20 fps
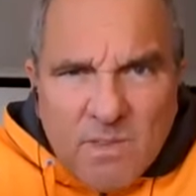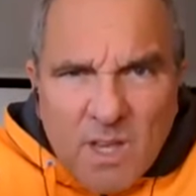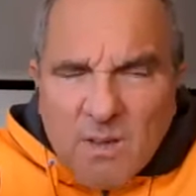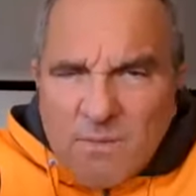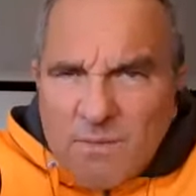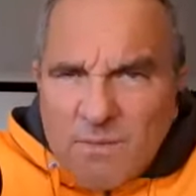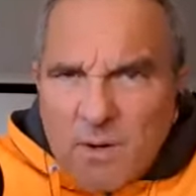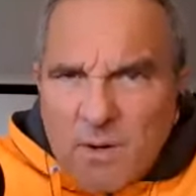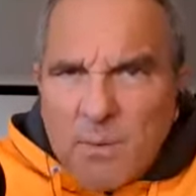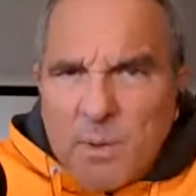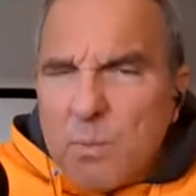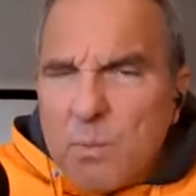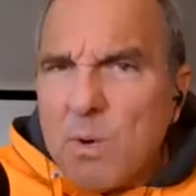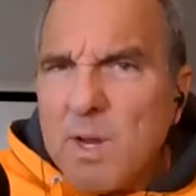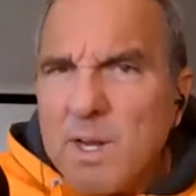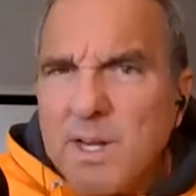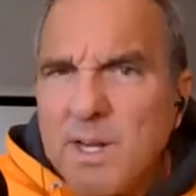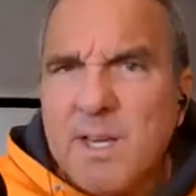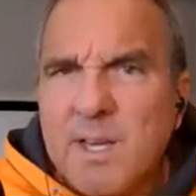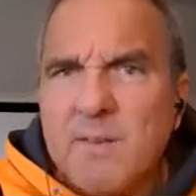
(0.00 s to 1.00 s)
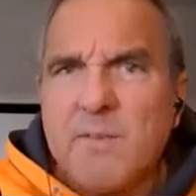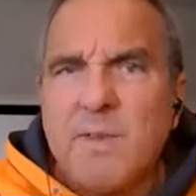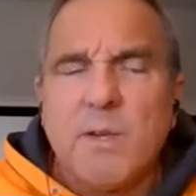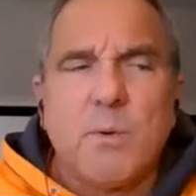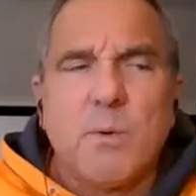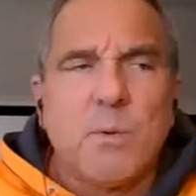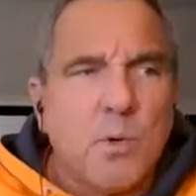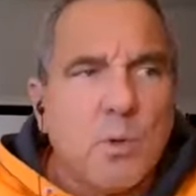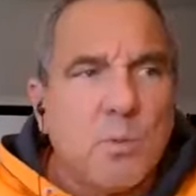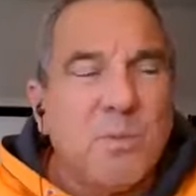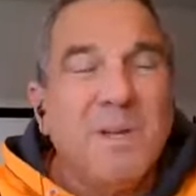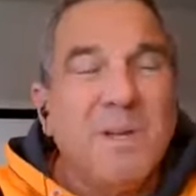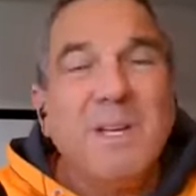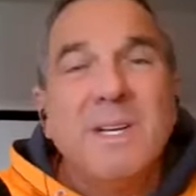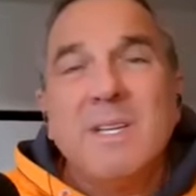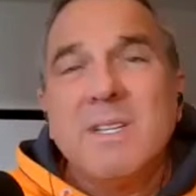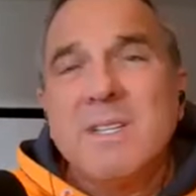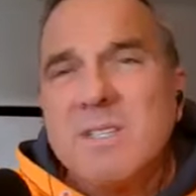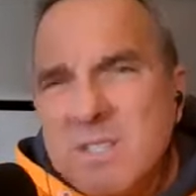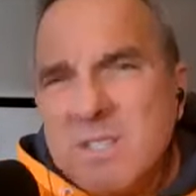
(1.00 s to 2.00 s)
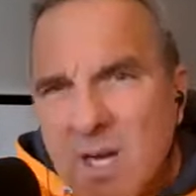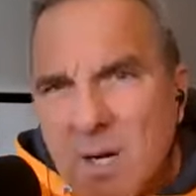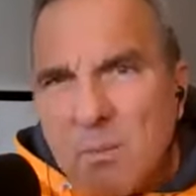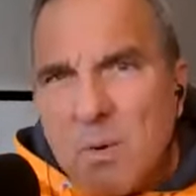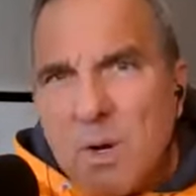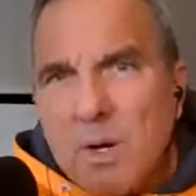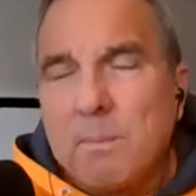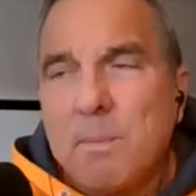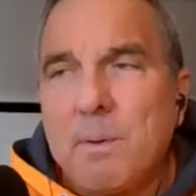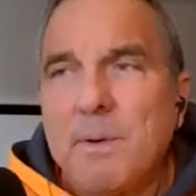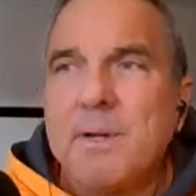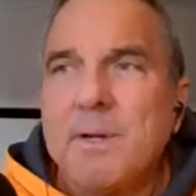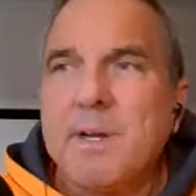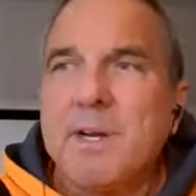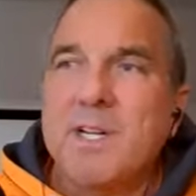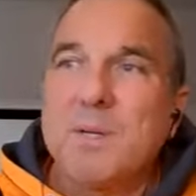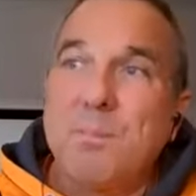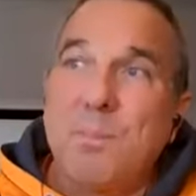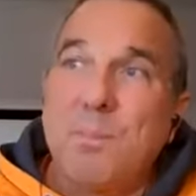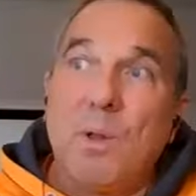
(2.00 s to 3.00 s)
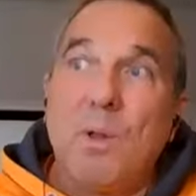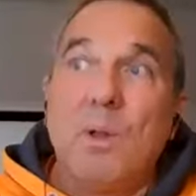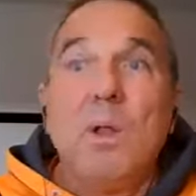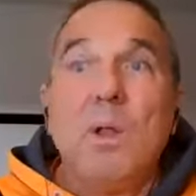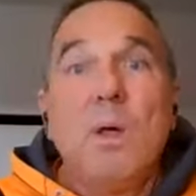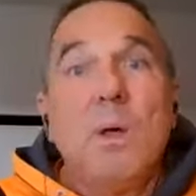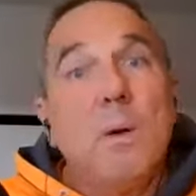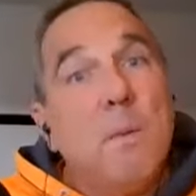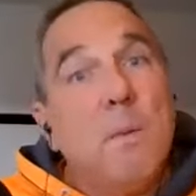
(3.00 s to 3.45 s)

A very run heavy group, somewhat predictable,